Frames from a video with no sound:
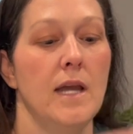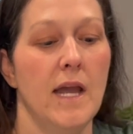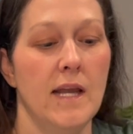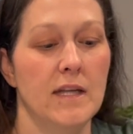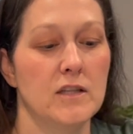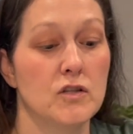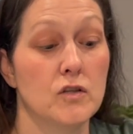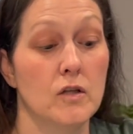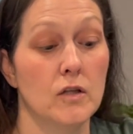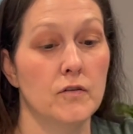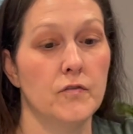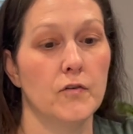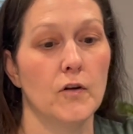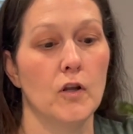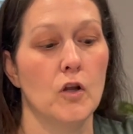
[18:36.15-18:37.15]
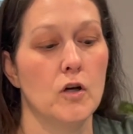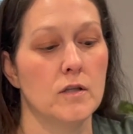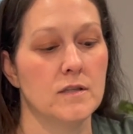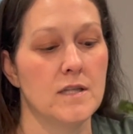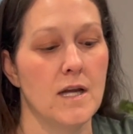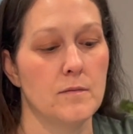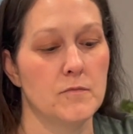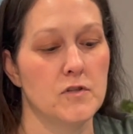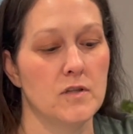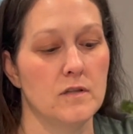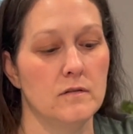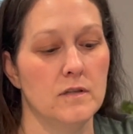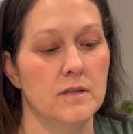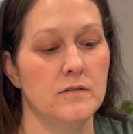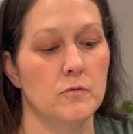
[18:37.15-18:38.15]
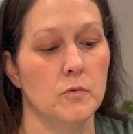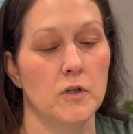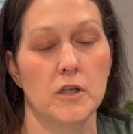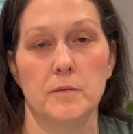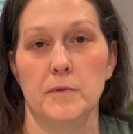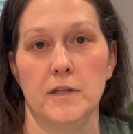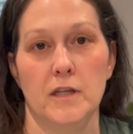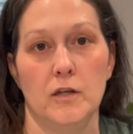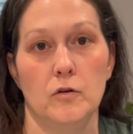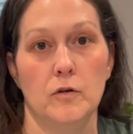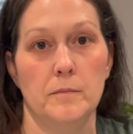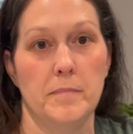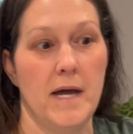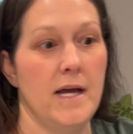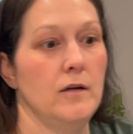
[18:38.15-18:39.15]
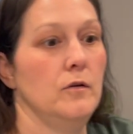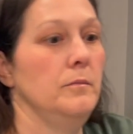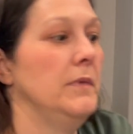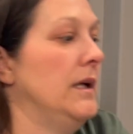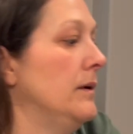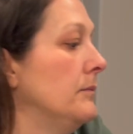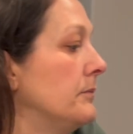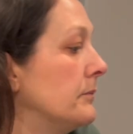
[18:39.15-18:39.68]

And it's good for a long time, so I don't have to worry about it going bad on me.